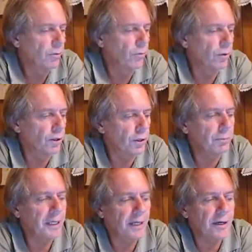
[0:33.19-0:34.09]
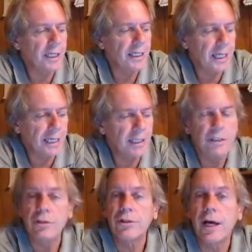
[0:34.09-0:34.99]
World Malaria
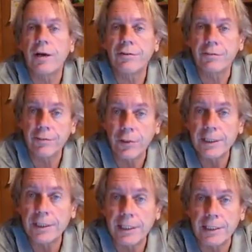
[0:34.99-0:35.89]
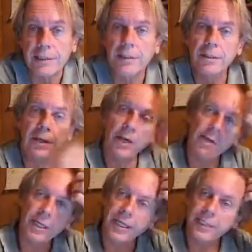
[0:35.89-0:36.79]
Day 2014.
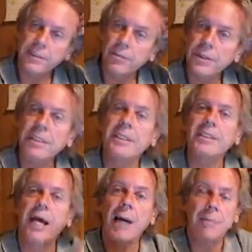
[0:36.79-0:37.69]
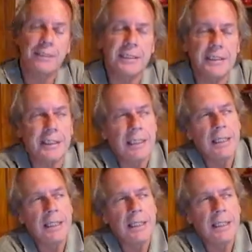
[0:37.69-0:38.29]
Okay, so what's this happens is,